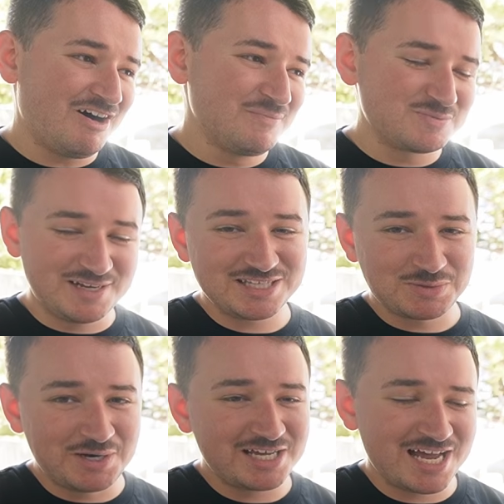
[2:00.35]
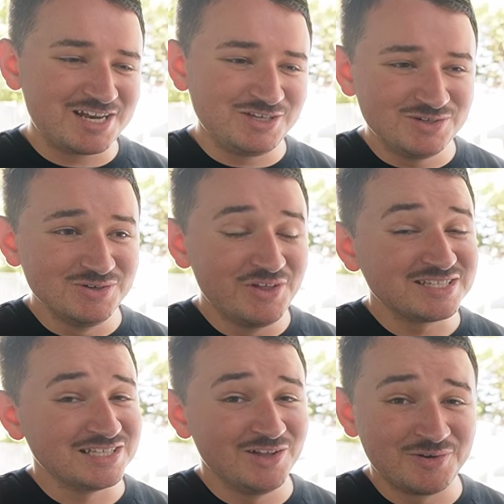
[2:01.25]
I'm spending 20K in a ute.
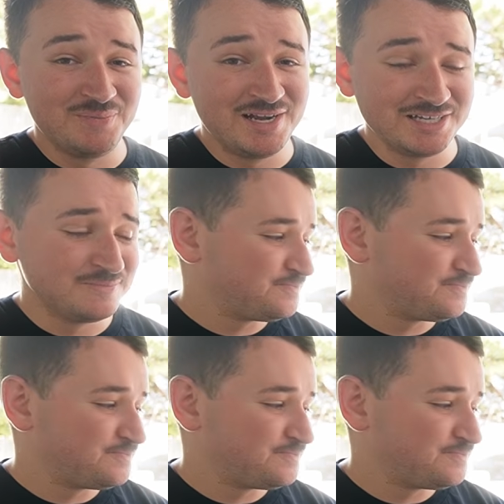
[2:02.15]
That's a lot of money.